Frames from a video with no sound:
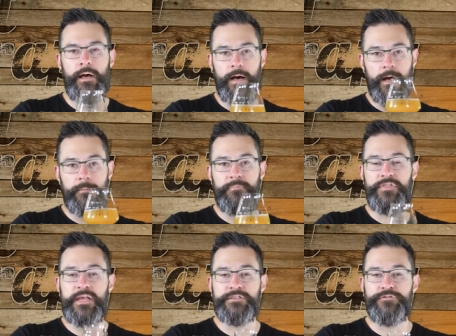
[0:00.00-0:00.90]
Uh,
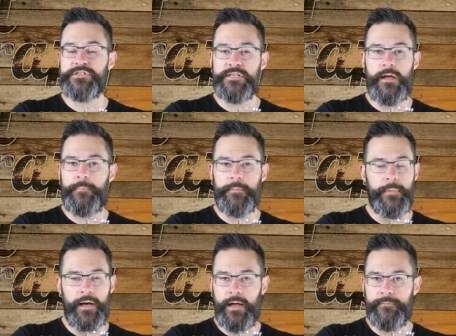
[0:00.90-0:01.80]
thanks for stopping
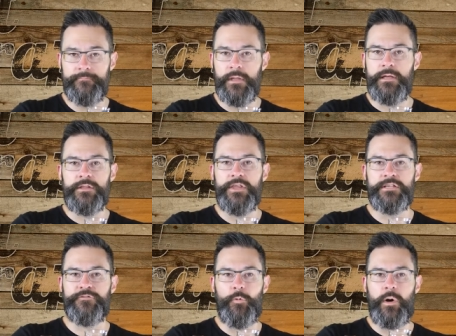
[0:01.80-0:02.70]
by.
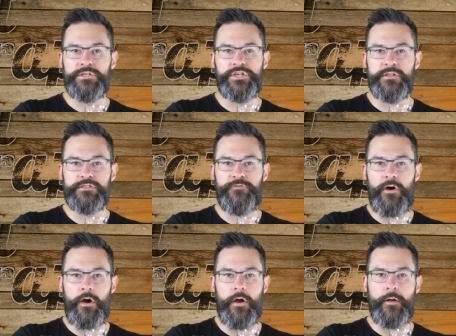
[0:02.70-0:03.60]
Thanks for watching this
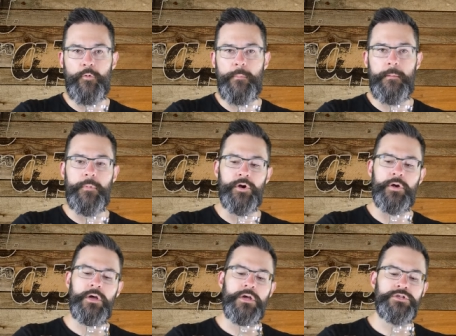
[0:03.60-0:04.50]
far. And remember,
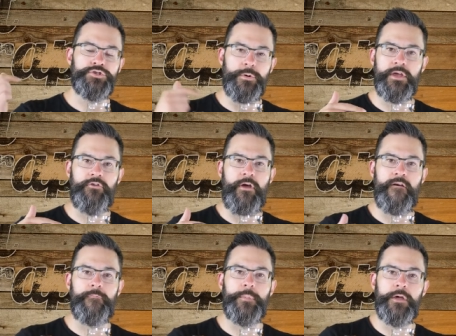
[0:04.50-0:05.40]
drink
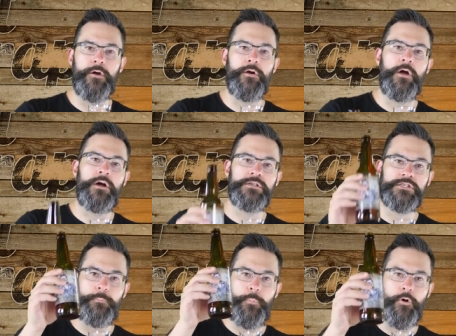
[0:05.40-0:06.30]
craft beer,
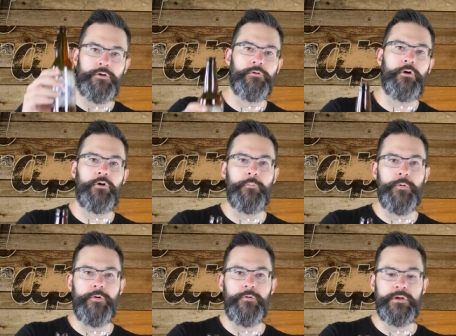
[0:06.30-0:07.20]
support your local
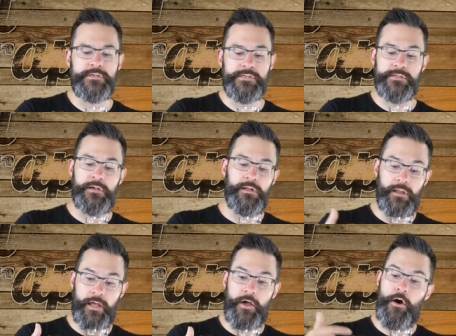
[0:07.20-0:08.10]
breweries
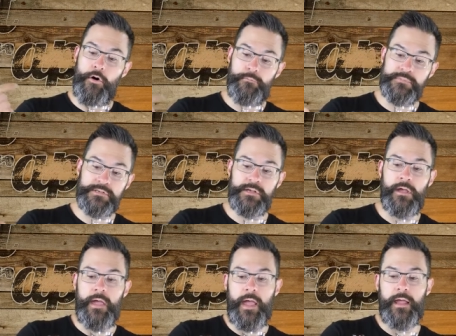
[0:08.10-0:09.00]
like HOMES
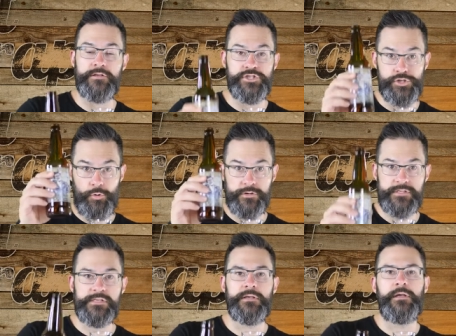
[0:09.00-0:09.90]
and
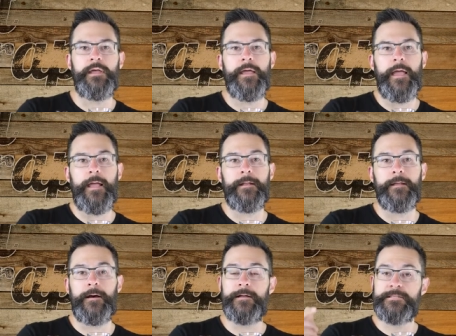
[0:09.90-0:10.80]
Short's, And
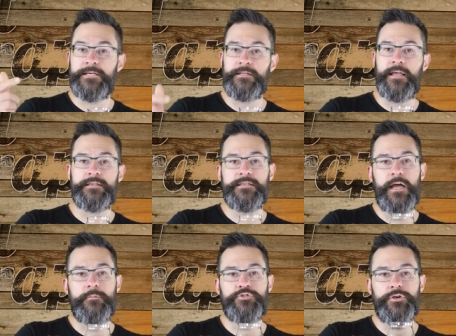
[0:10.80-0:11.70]
uh, until next
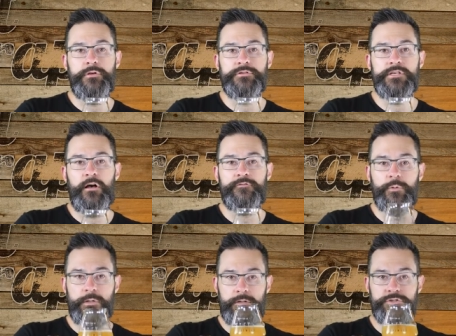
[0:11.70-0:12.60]
time, treat yourself to
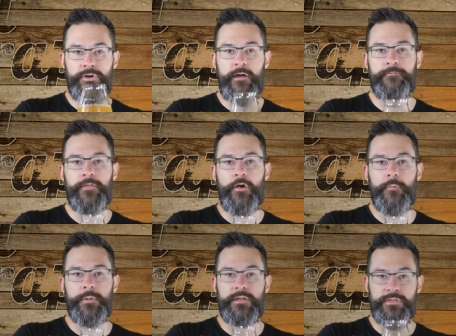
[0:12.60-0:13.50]
a little draft
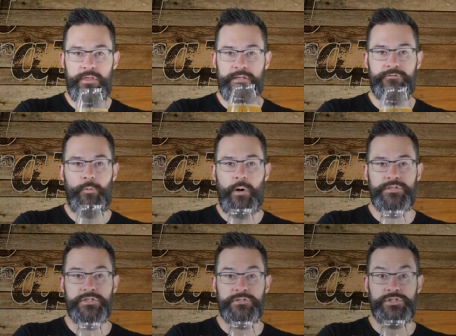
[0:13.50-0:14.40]
therapy. Thanks for
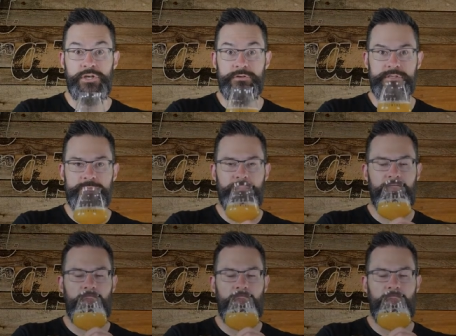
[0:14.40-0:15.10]
watching. Cheers.